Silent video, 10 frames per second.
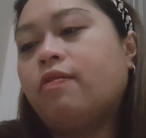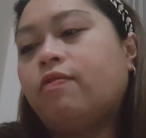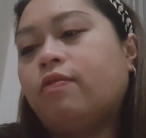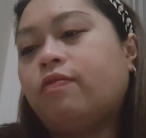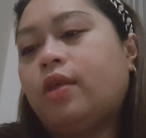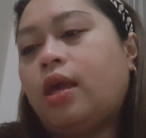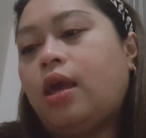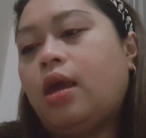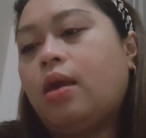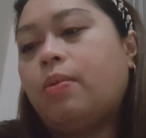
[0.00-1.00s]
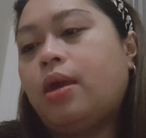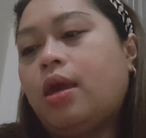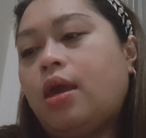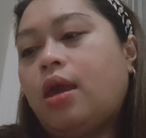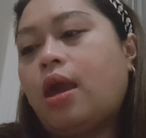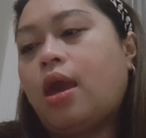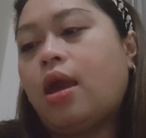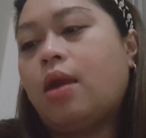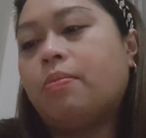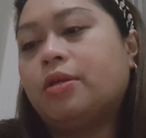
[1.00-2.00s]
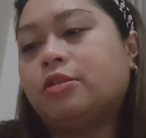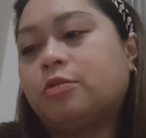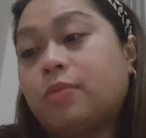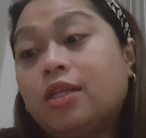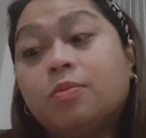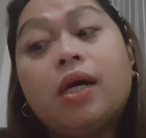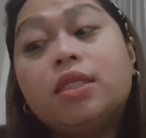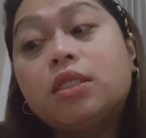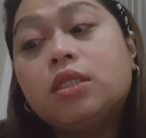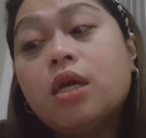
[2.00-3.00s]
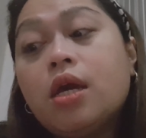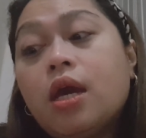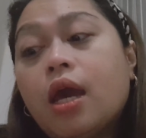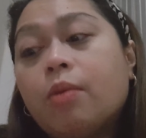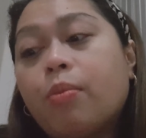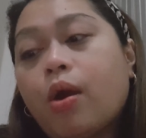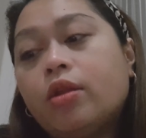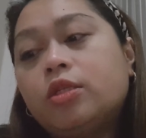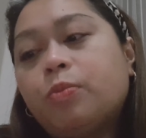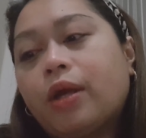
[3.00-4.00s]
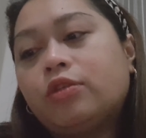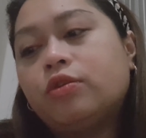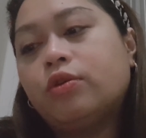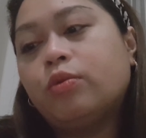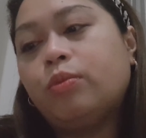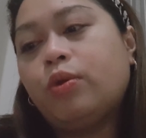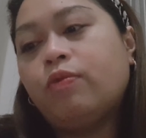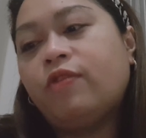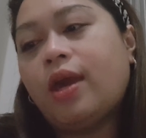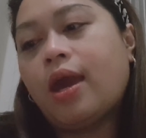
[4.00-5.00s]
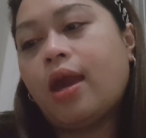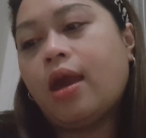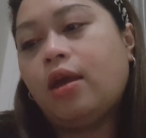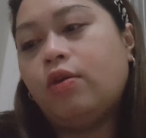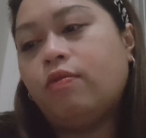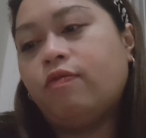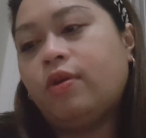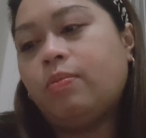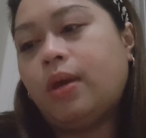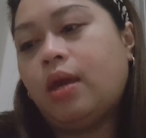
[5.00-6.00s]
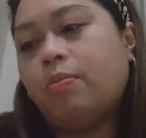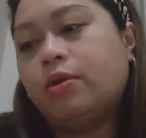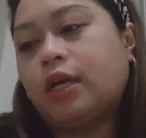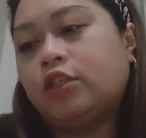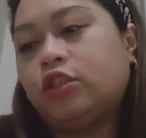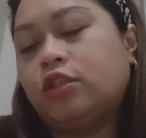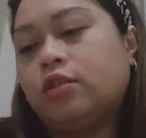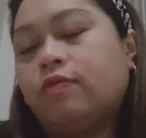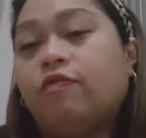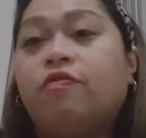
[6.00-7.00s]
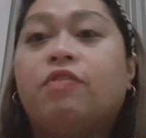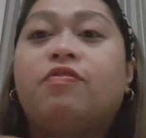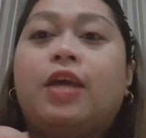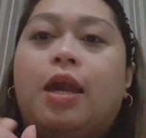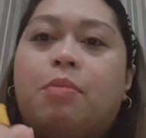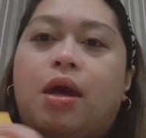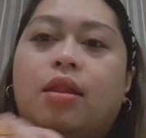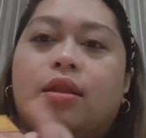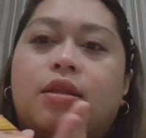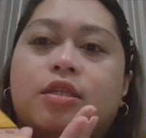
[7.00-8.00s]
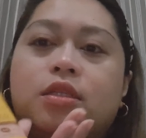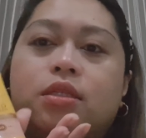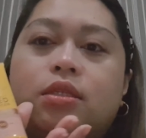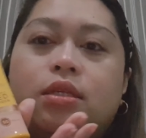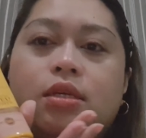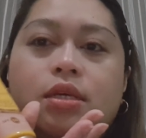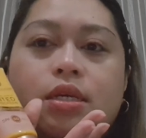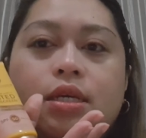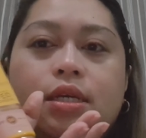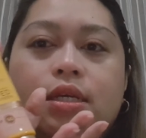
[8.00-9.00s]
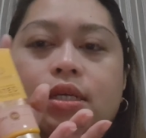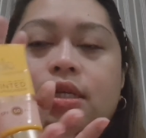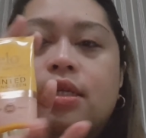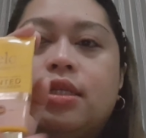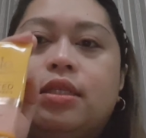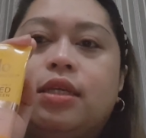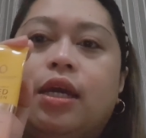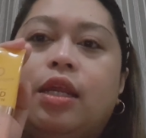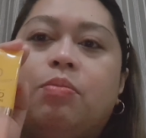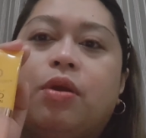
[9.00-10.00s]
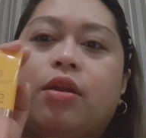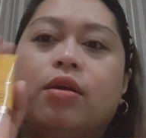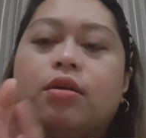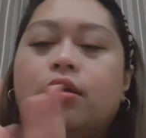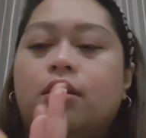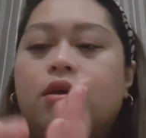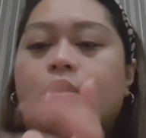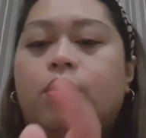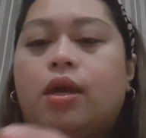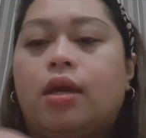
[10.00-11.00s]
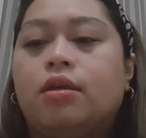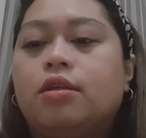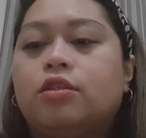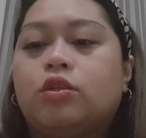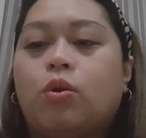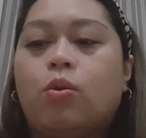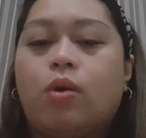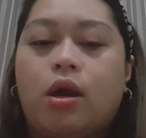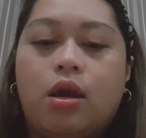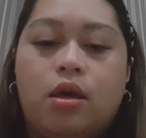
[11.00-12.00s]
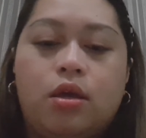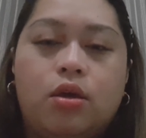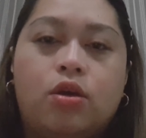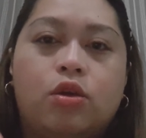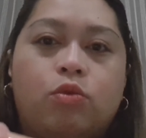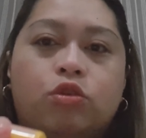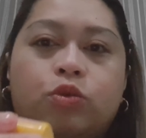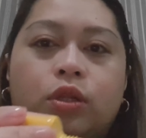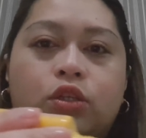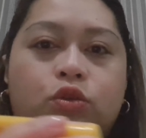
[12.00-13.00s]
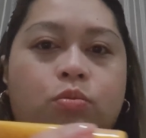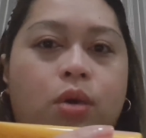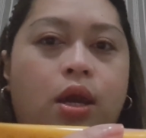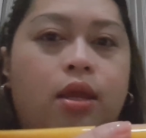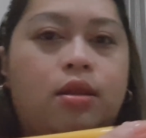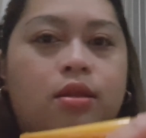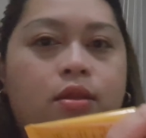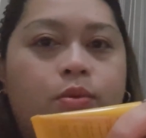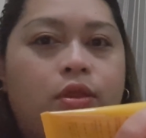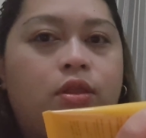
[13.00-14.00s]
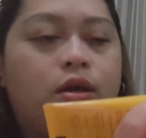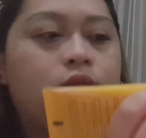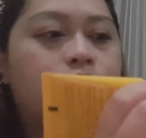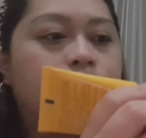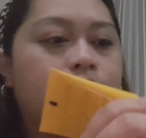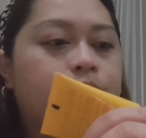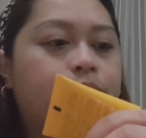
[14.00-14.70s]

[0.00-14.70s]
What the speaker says: 50 PA+++, and broad spectrum UVA UVB protection, 50 ml in this tiny product. Okay, so I usually do mine with dots